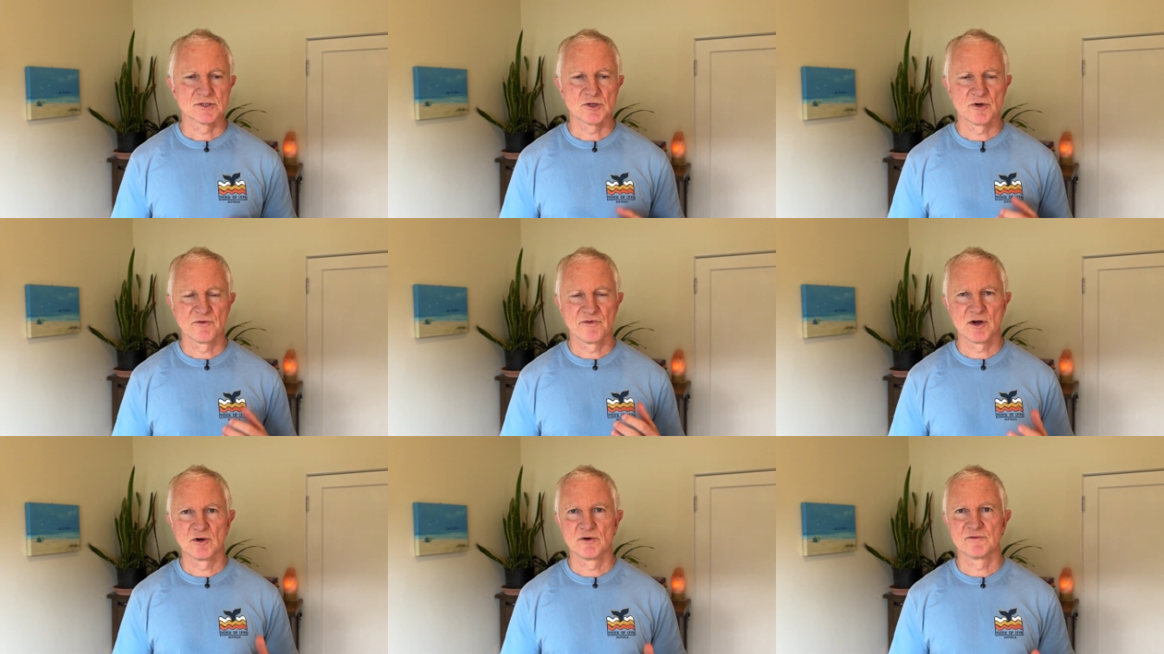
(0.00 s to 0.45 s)

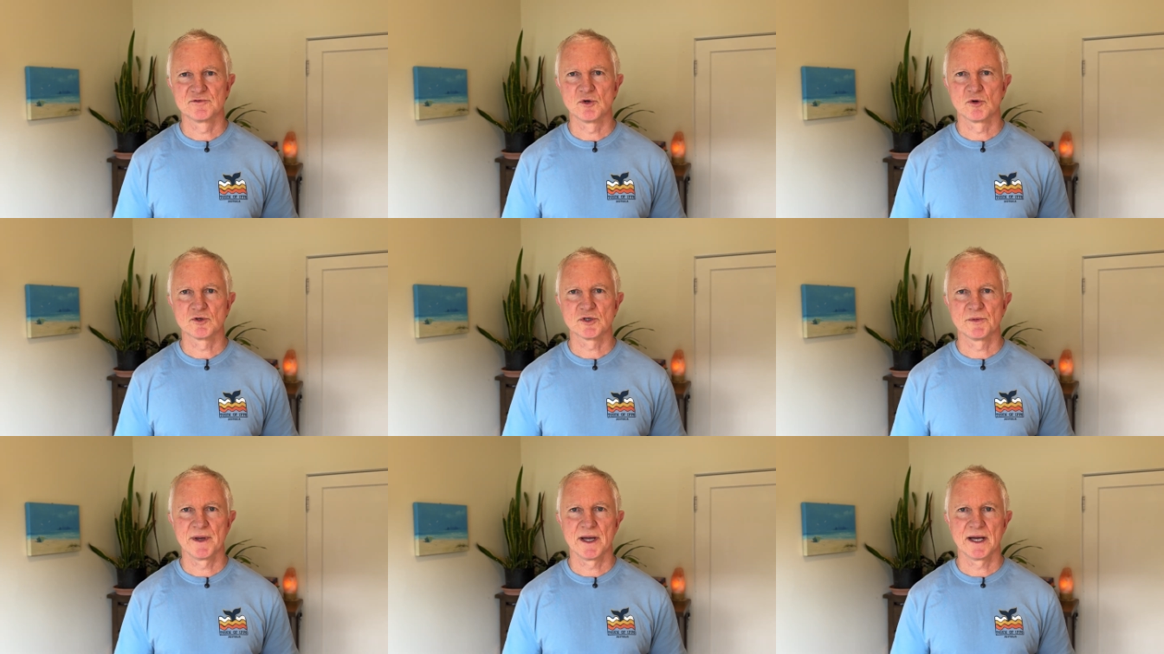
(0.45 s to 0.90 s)
So far, we have
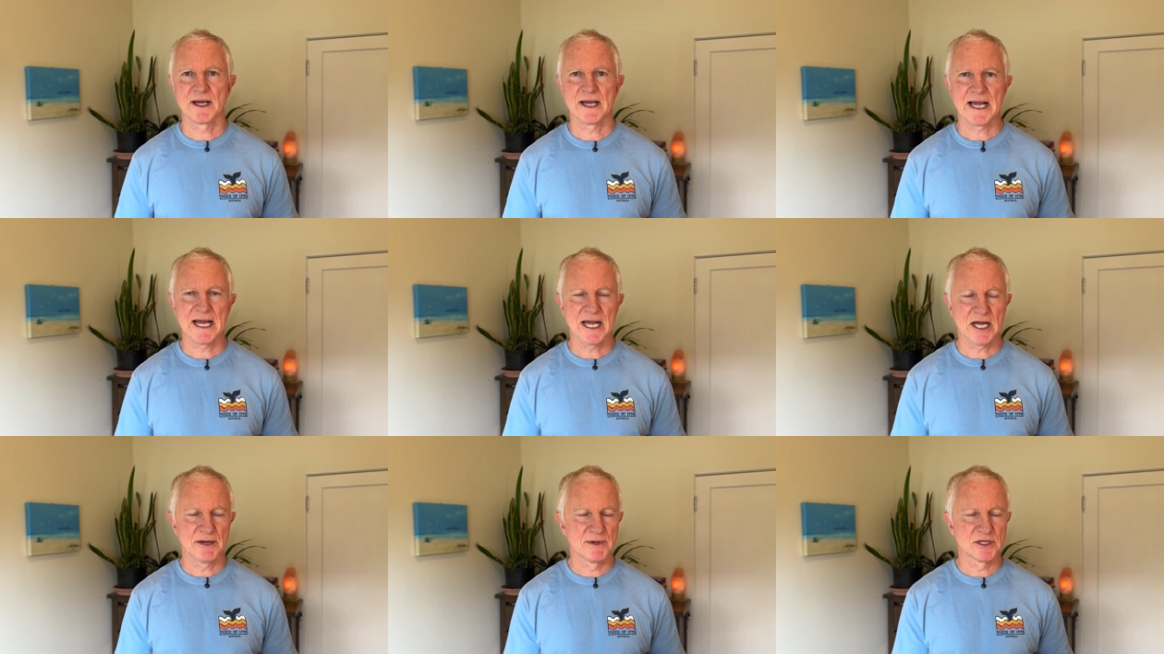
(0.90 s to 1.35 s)
talked about
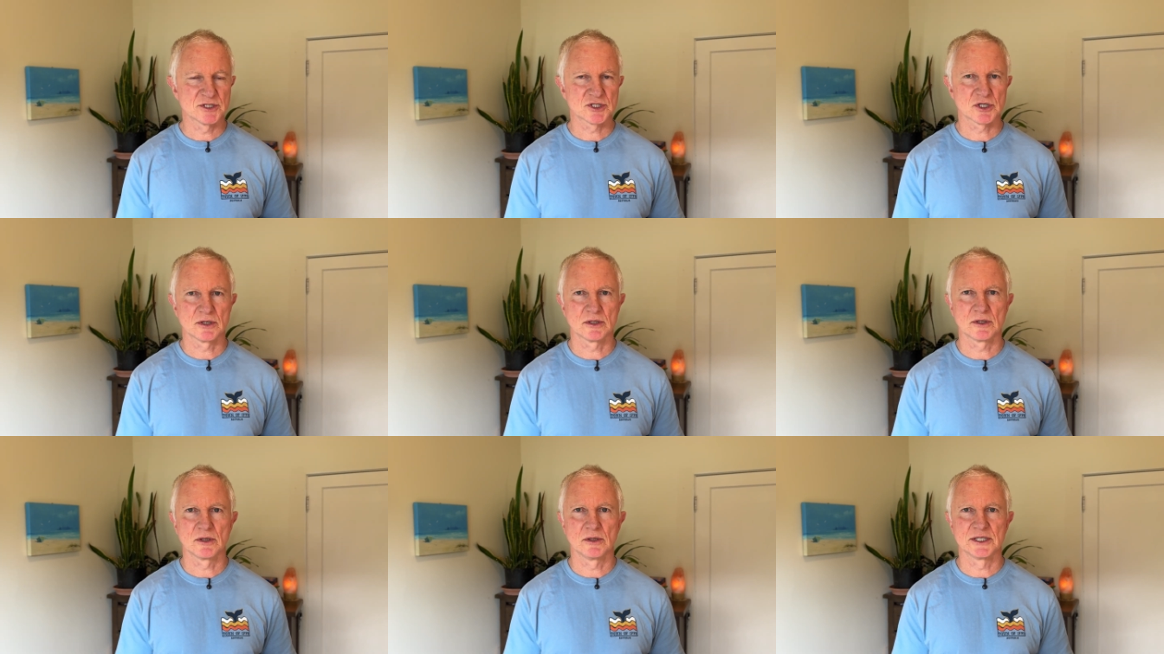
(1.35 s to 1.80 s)
how
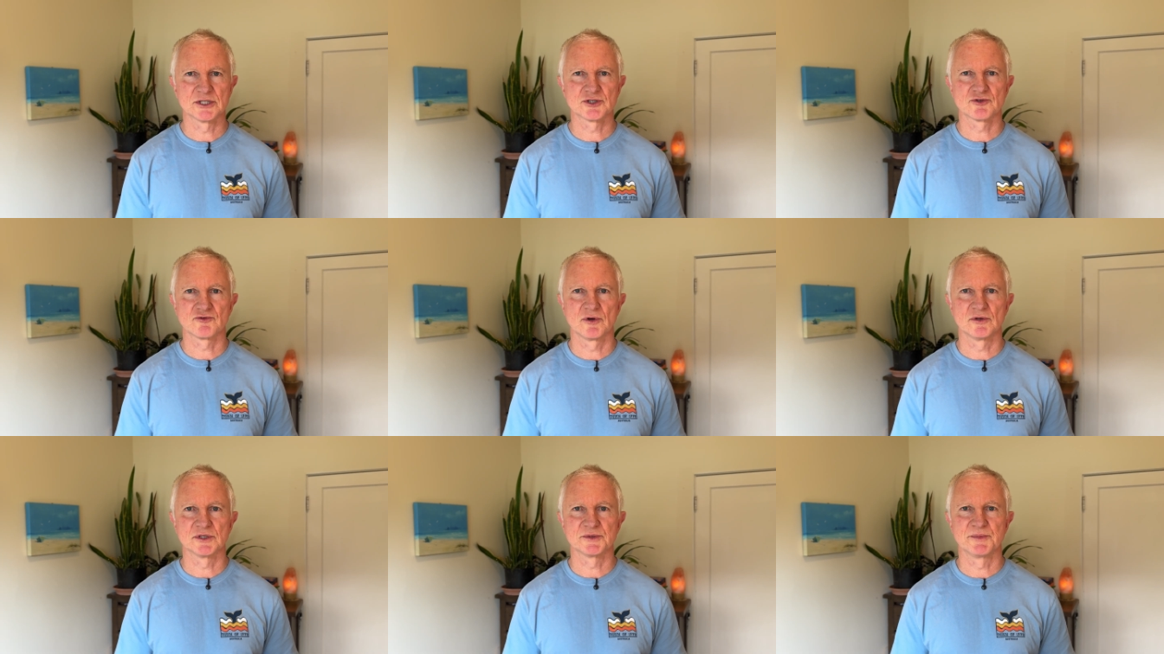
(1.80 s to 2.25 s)
much
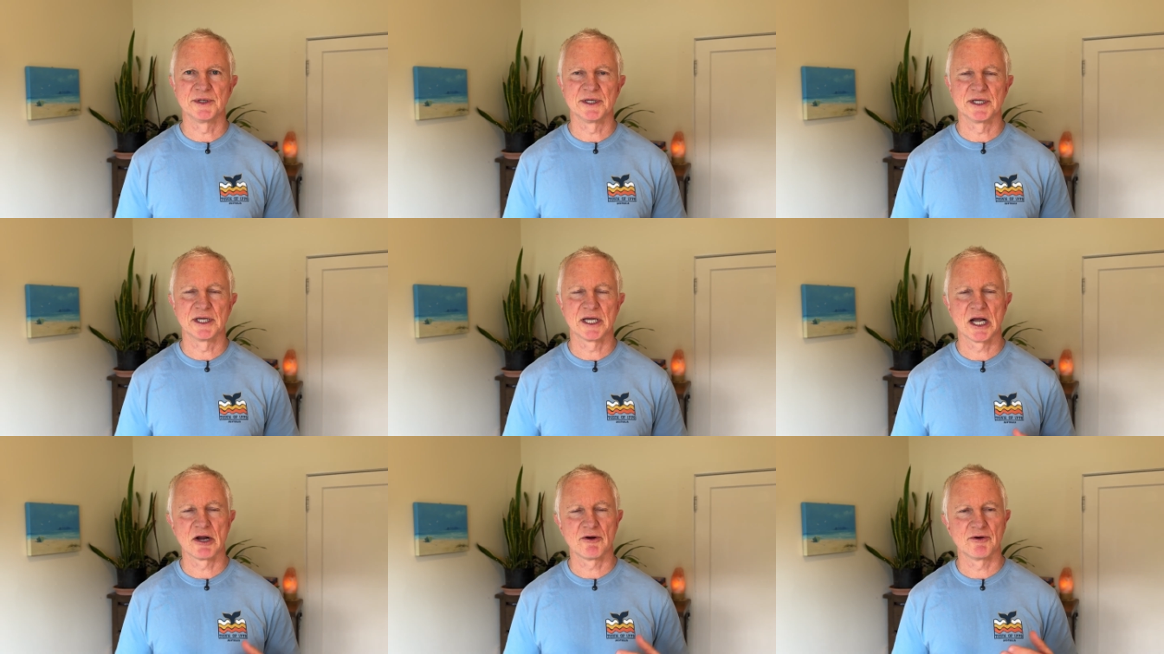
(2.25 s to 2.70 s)
cholesterol is
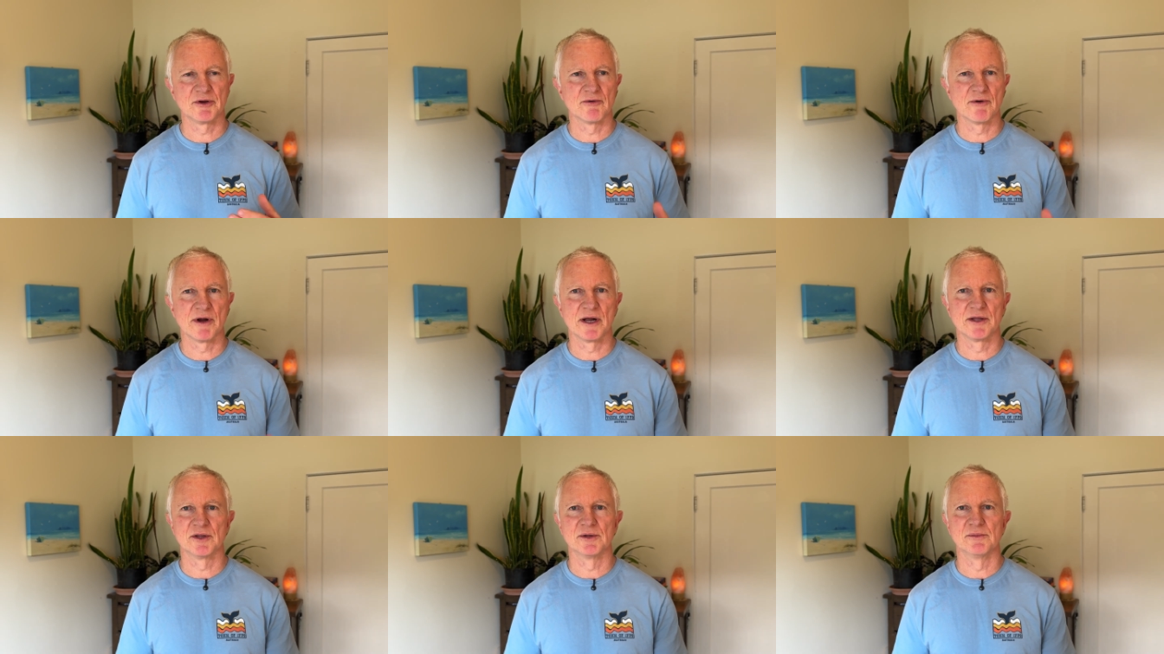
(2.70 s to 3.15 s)
being carried
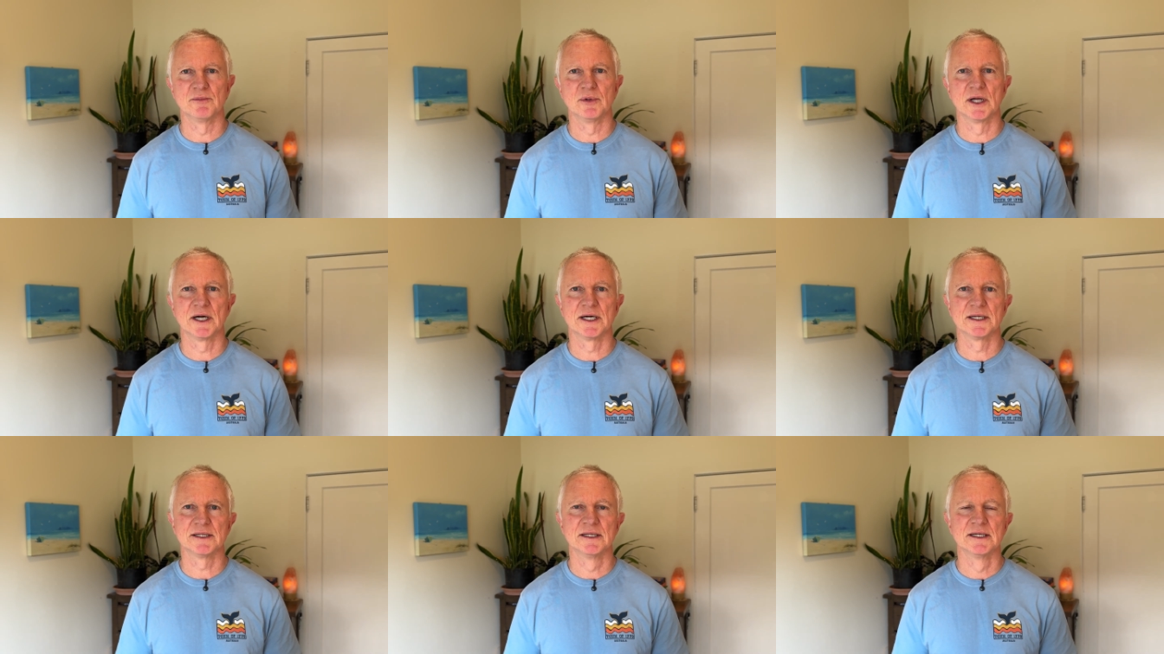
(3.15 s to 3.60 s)
around in the
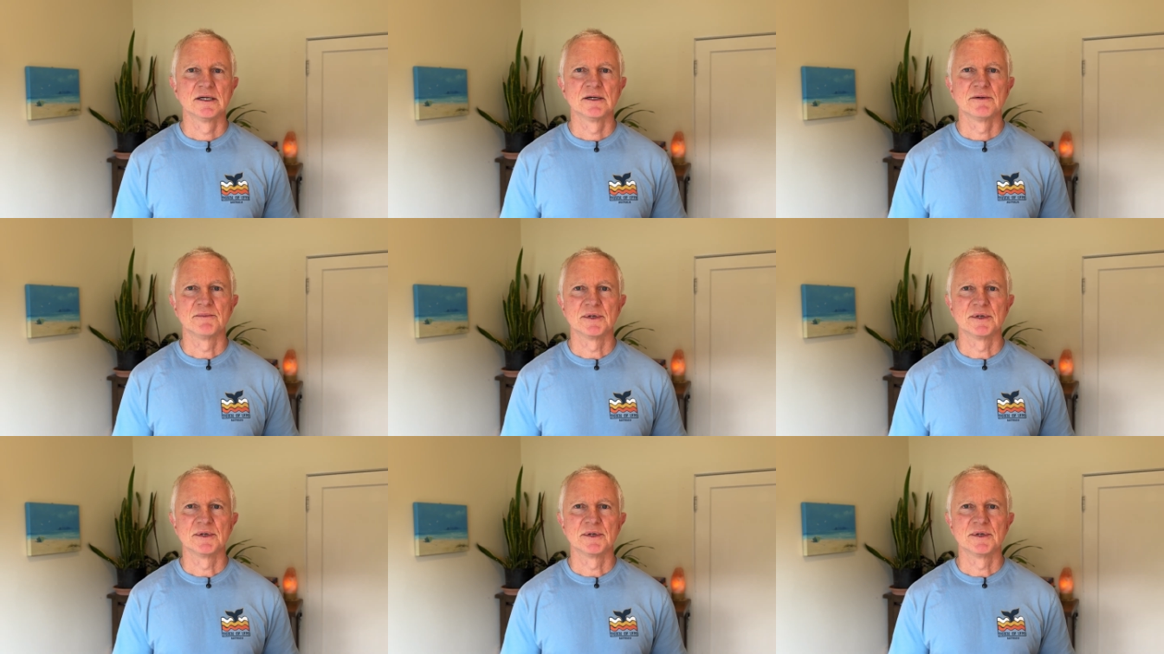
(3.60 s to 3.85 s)
blood,